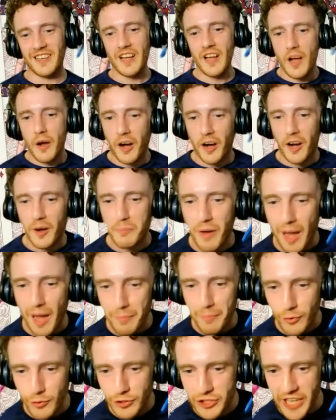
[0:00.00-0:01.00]

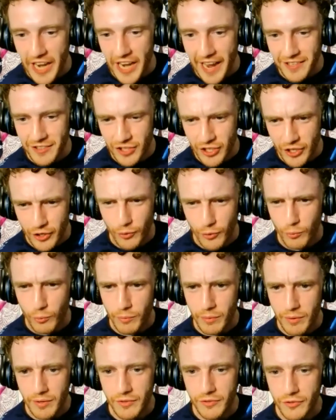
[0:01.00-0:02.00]
Babu Jack 2.
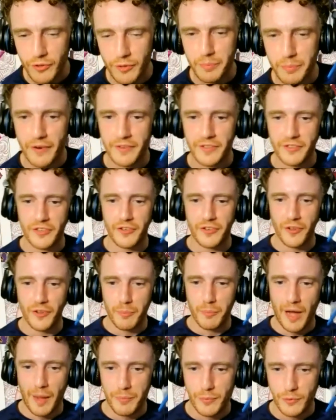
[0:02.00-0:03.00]
So apparently there's another
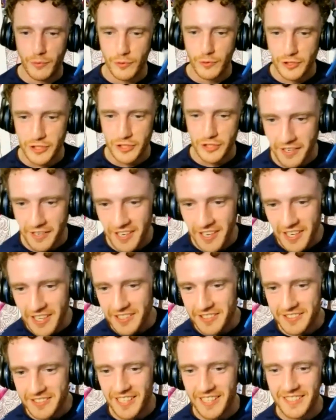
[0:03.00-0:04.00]
Babu Jack.
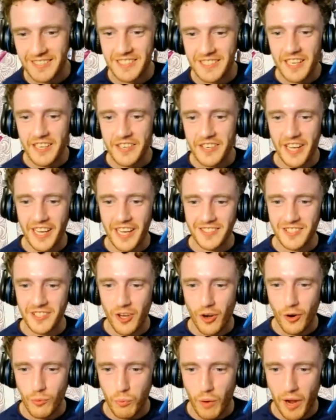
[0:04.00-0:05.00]
Says, nice to
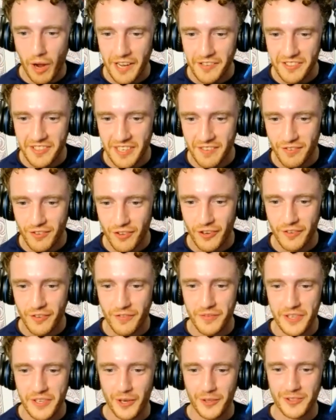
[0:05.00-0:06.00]
know Ryzen have learned
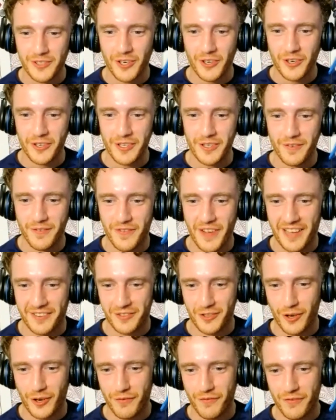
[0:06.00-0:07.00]
from the alternative
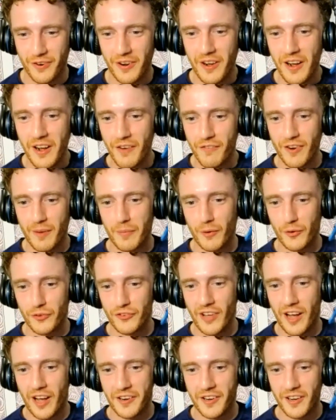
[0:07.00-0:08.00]
fast go from
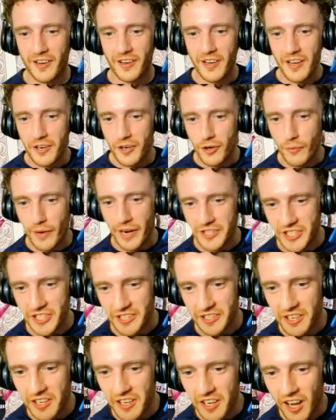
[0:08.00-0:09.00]
Osaka.
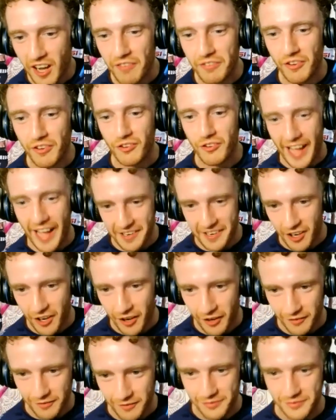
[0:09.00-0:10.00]
Correction of a lack
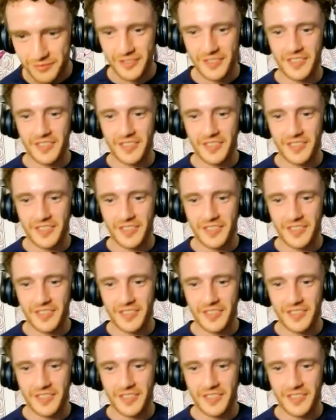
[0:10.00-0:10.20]
of.